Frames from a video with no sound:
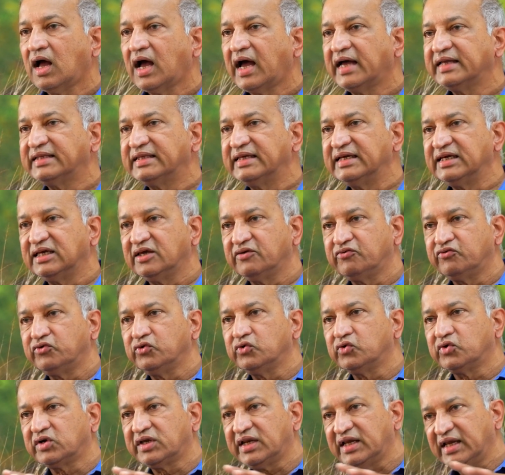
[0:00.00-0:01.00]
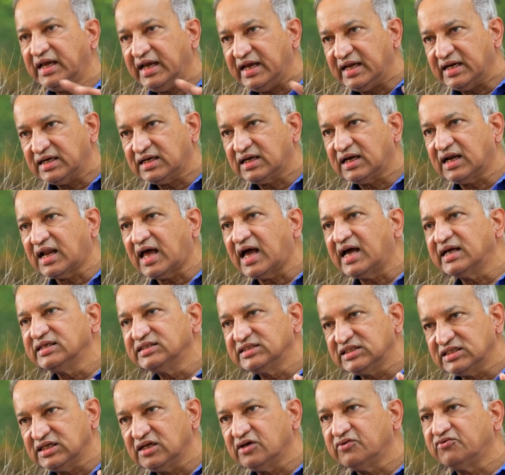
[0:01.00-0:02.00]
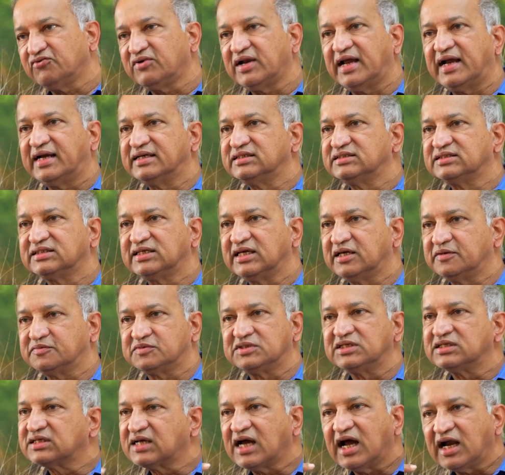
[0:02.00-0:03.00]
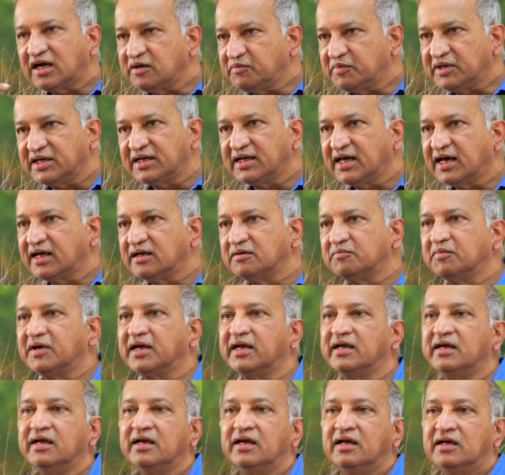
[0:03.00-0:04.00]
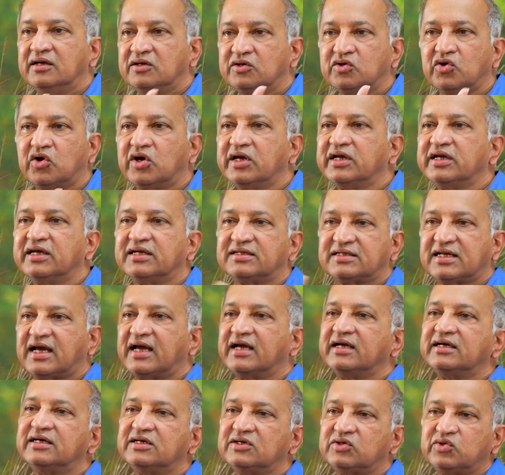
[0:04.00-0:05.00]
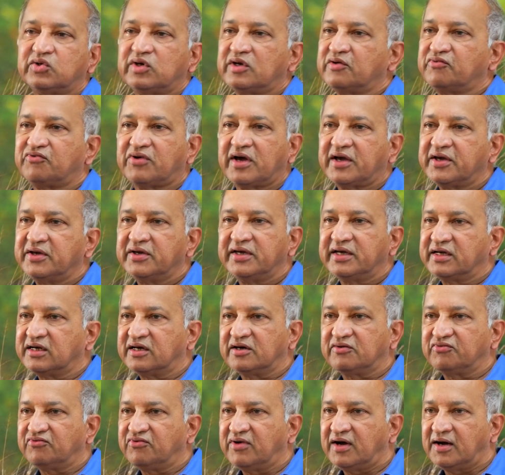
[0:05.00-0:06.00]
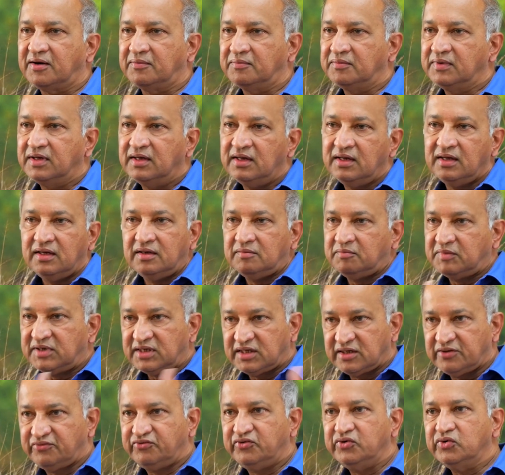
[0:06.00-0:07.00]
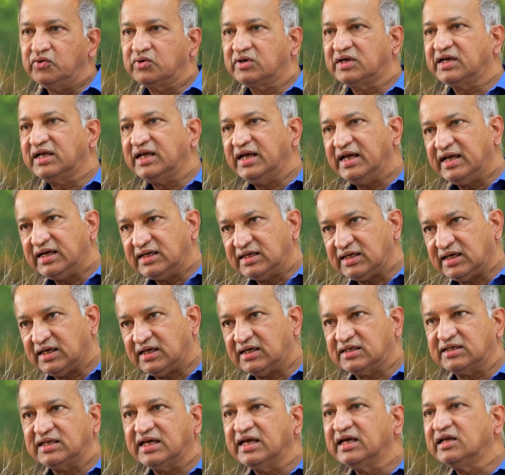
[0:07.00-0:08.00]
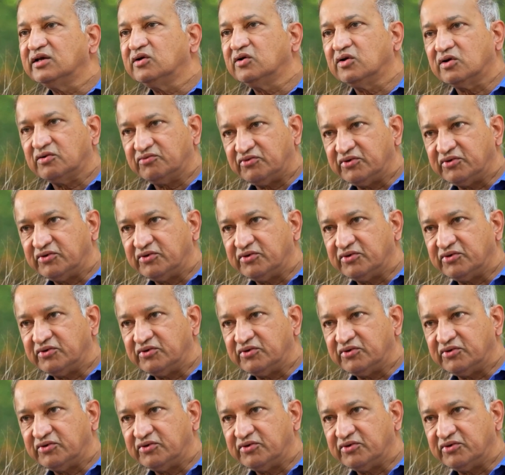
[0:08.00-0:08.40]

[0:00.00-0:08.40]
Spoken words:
I think if you create large enough landscapes, it can't be done by drawing a tiger to a 5-acre farm. But if you create a 10 or